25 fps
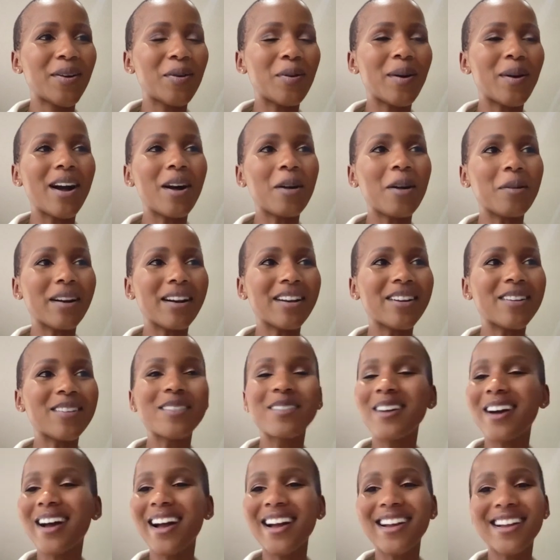Wow, I
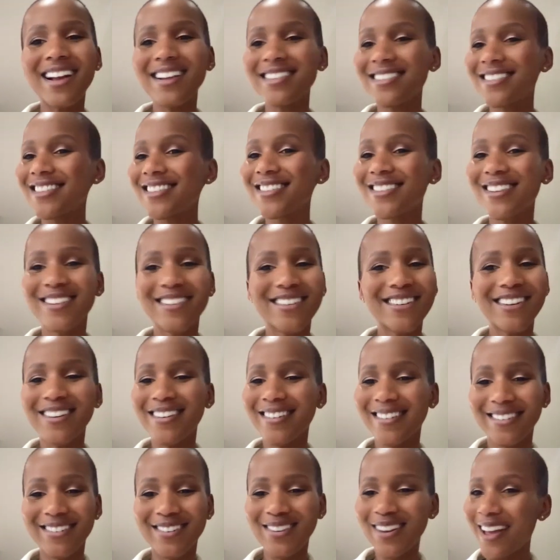don't know. I actually don't
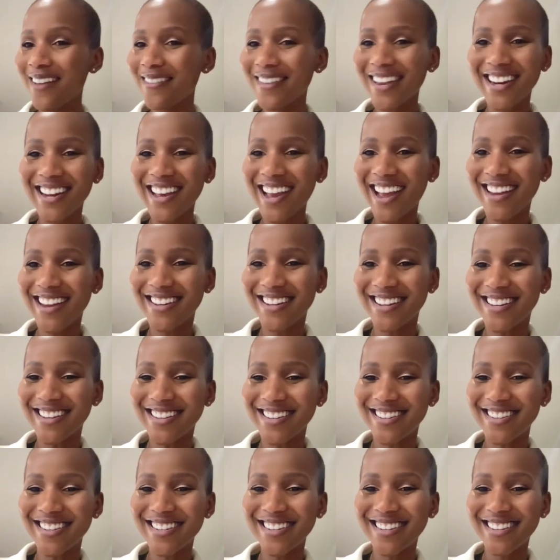know. Do you have any
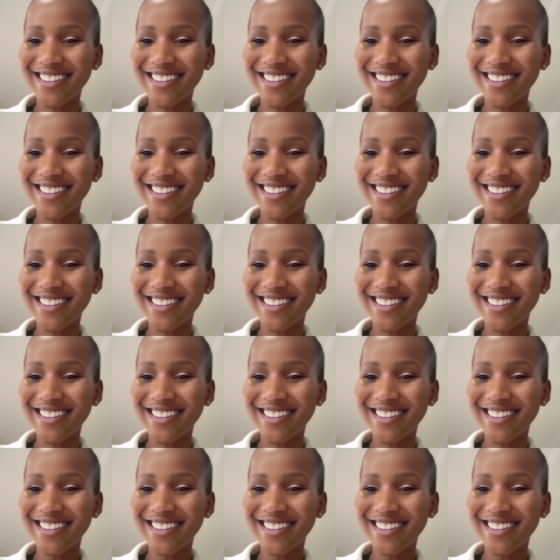ideas?